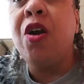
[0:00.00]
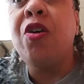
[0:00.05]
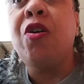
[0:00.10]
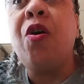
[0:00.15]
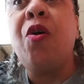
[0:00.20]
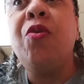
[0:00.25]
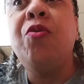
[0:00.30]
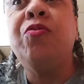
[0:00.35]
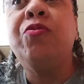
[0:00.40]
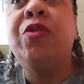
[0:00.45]

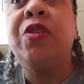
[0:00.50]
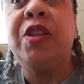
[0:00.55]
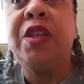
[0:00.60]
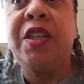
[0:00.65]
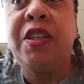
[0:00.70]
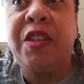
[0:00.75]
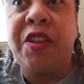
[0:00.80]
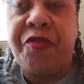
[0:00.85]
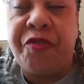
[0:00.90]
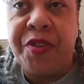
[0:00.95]
go to
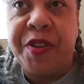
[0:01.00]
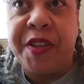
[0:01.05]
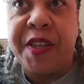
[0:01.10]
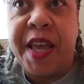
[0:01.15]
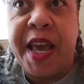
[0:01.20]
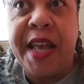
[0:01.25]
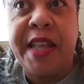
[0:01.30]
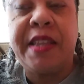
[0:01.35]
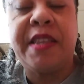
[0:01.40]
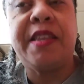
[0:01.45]
these different
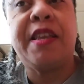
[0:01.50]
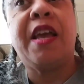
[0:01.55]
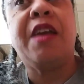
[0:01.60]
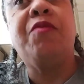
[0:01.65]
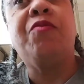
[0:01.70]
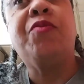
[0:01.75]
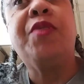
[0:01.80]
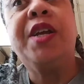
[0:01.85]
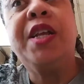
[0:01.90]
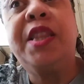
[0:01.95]
sites
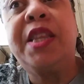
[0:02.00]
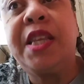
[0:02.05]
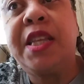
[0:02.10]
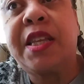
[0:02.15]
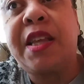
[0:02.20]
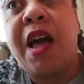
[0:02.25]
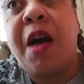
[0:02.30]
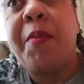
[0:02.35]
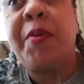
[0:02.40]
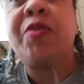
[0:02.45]
and read
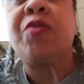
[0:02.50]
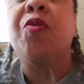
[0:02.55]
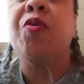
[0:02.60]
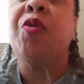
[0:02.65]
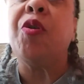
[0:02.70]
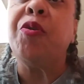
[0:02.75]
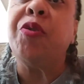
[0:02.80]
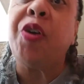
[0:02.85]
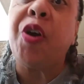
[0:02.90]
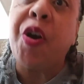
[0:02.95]
these comments, or
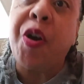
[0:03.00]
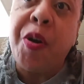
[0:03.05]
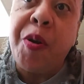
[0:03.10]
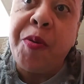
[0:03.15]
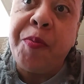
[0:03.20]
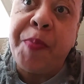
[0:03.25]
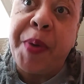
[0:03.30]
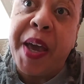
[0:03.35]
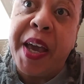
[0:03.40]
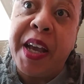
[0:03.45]
go to
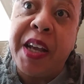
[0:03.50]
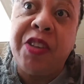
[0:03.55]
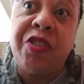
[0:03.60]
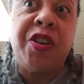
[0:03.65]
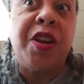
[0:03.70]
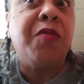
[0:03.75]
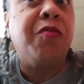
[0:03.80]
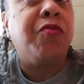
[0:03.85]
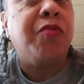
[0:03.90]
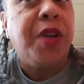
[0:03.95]
her page
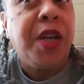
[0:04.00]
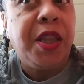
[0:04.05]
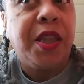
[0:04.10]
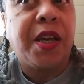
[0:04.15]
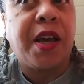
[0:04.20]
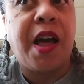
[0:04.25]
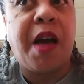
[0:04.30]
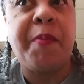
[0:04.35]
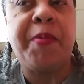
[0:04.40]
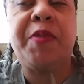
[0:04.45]
and read
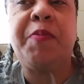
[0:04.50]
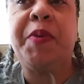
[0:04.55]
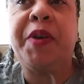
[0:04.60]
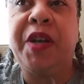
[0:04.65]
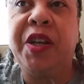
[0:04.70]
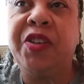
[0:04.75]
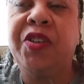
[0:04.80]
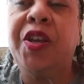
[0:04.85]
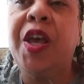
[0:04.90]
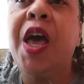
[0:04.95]
the comments,
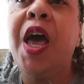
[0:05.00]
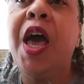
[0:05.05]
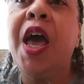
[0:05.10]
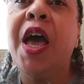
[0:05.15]
because